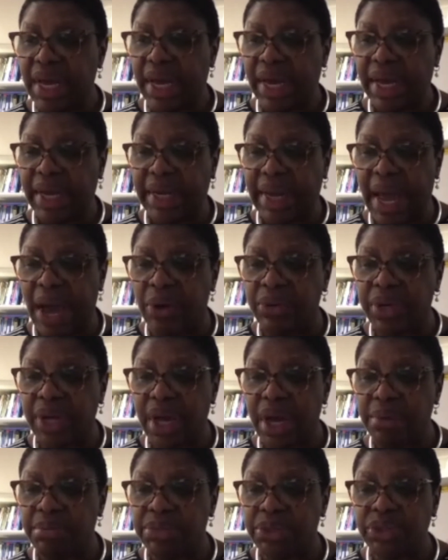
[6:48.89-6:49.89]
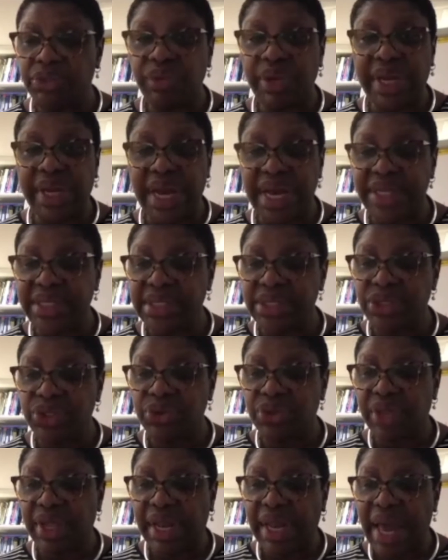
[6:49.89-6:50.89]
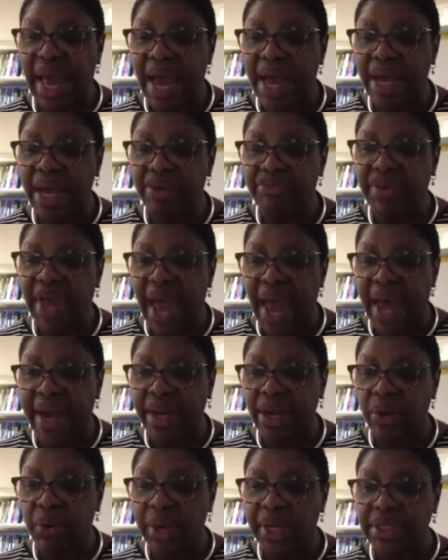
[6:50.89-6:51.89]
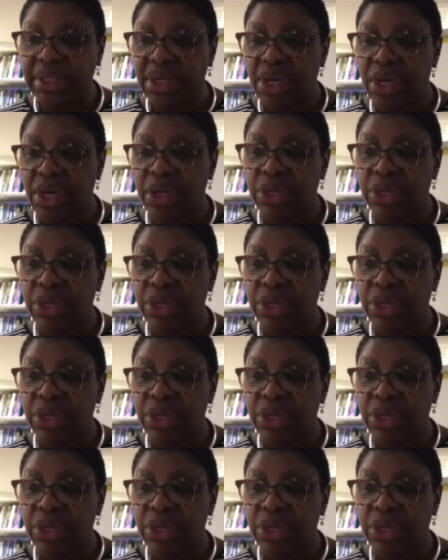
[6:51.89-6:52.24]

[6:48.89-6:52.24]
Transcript: and outcomes related to the lack of adequate